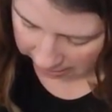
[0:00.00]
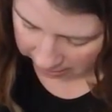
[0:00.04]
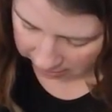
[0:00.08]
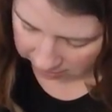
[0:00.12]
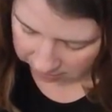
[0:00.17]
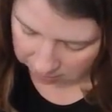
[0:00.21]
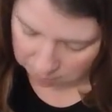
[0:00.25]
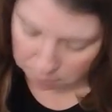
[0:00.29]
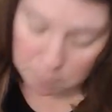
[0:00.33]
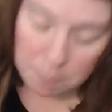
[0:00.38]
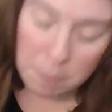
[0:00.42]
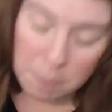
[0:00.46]

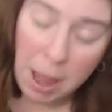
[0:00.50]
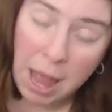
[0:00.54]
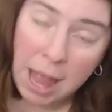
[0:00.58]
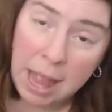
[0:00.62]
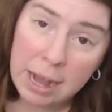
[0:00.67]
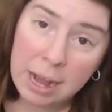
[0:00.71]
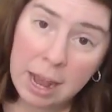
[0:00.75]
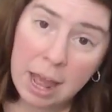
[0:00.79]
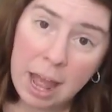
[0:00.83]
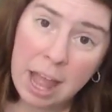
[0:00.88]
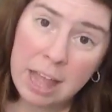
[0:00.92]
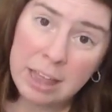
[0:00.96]
But I
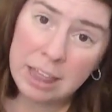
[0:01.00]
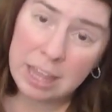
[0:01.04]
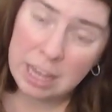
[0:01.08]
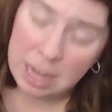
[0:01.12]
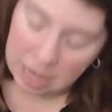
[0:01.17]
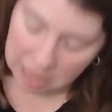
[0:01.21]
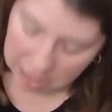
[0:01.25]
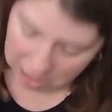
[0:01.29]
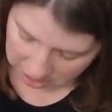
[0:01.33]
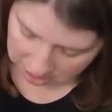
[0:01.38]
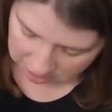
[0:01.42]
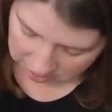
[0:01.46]
think again,
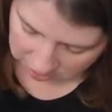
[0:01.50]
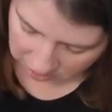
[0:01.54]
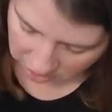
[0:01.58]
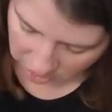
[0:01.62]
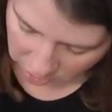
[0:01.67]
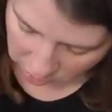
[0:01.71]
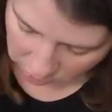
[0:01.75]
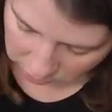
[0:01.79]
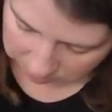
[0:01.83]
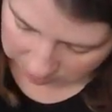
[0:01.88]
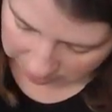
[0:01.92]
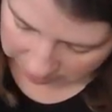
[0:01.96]
it's all
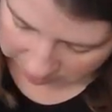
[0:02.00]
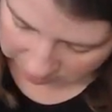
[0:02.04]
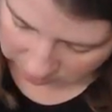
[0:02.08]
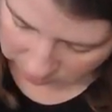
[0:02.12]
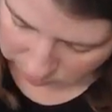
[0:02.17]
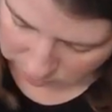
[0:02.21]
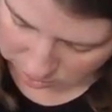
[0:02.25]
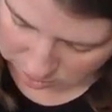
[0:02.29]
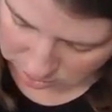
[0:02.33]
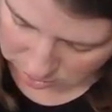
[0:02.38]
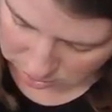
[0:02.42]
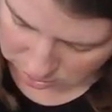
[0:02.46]
based on what
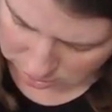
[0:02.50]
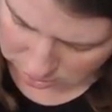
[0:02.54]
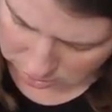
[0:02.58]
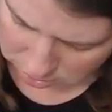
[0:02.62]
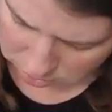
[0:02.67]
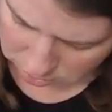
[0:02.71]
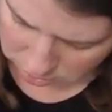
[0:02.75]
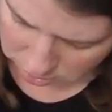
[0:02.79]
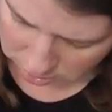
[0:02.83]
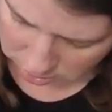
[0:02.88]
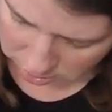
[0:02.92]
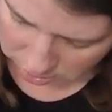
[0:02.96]

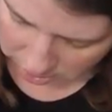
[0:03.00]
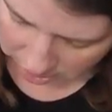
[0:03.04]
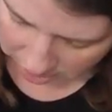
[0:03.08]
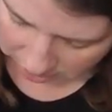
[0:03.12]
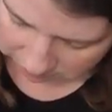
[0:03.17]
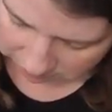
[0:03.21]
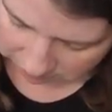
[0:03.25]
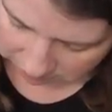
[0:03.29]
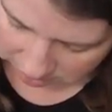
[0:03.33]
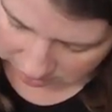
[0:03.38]
your effort,